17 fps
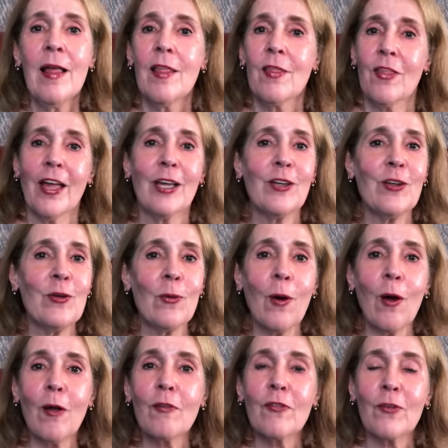Thank you
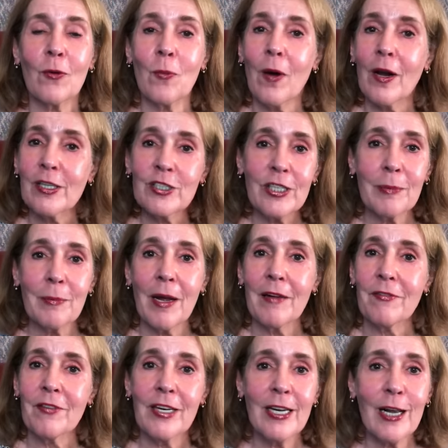all for watching my
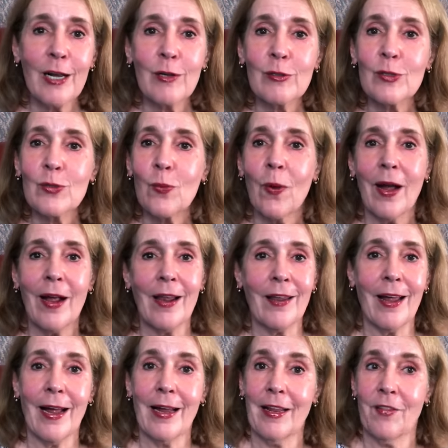videos while
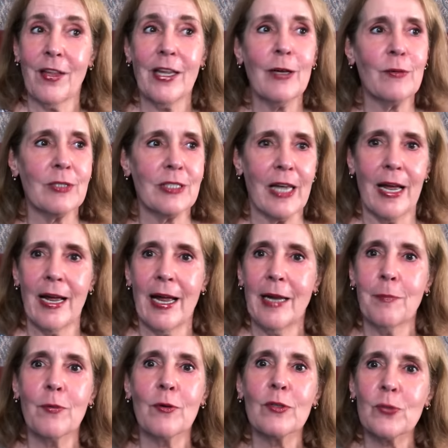I, I think it was
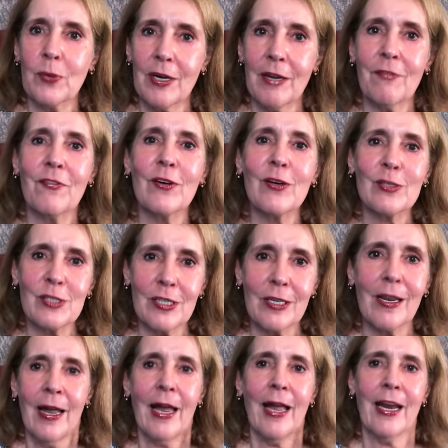April 21st,
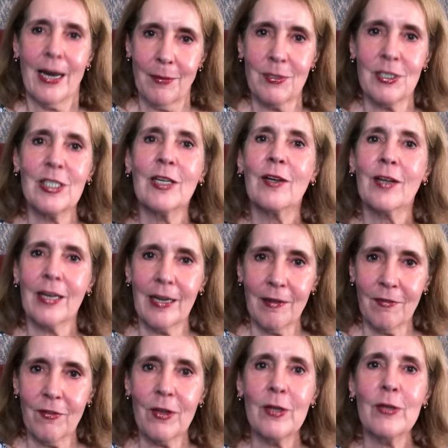so, and I'm still getting
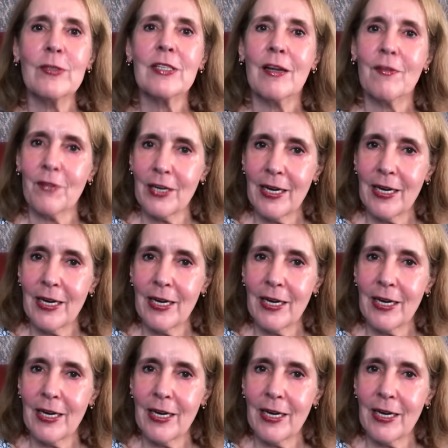views every